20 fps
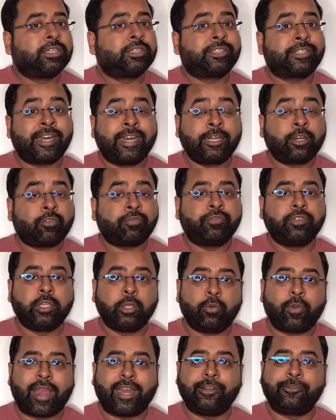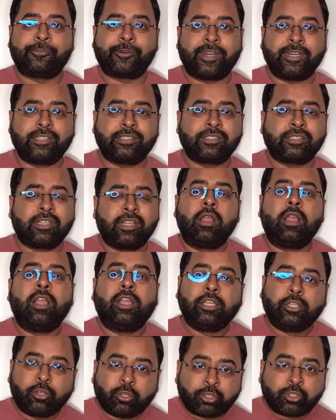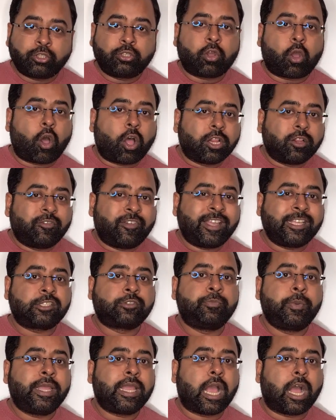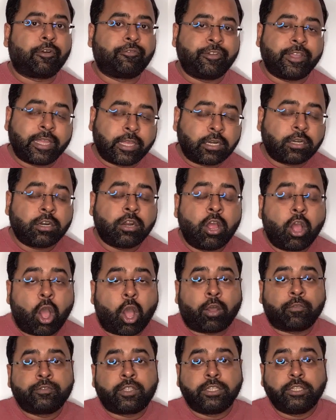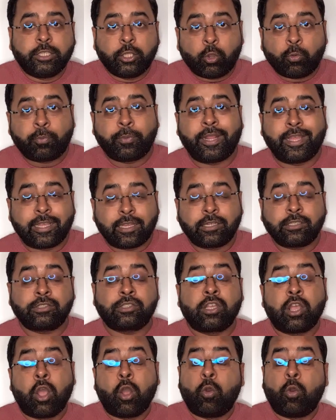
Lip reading: Threat of new entrants. You should always be aware of the new players